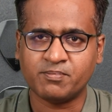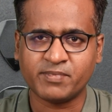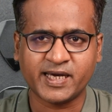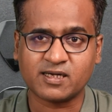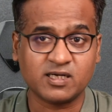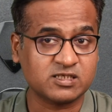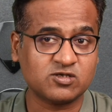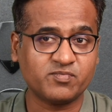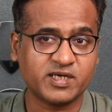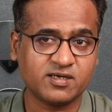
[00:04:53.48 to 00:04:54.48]
Mac does
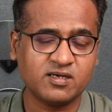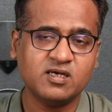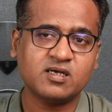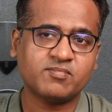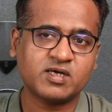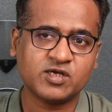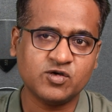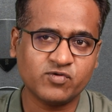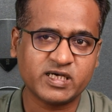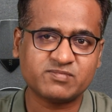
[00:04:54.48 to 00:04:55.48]
not matter but
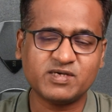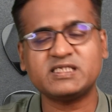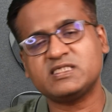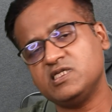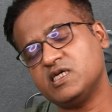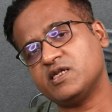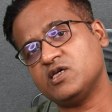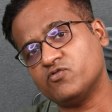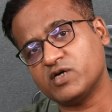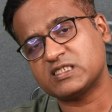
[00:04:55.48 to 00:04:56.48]
USB-C and
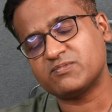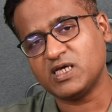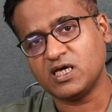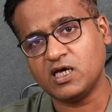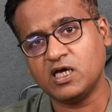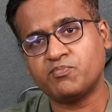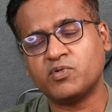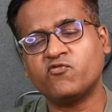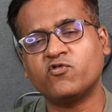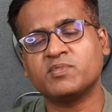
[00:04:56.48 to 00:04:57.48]
USB-A
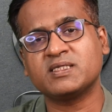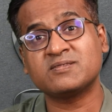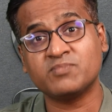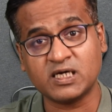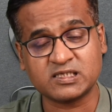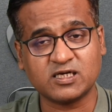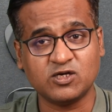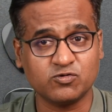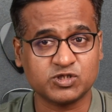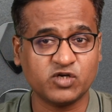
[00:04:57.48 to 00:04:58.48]
performance makes a
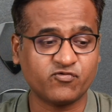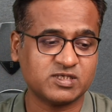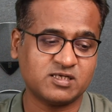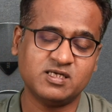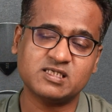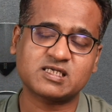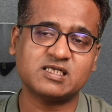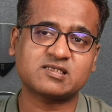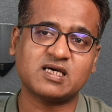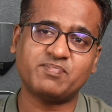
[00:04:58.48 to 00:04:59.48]
huge difference the disk
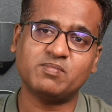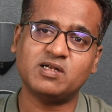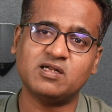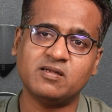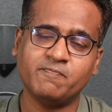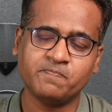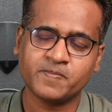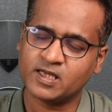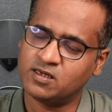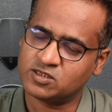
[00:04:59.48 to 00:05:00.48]
is capable
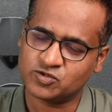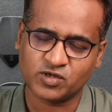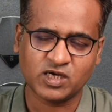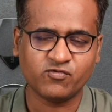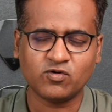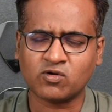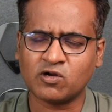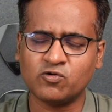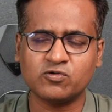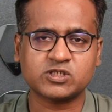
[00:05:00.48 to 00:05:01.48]
to give you
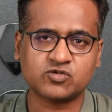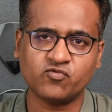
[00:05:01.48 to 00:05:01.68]
close to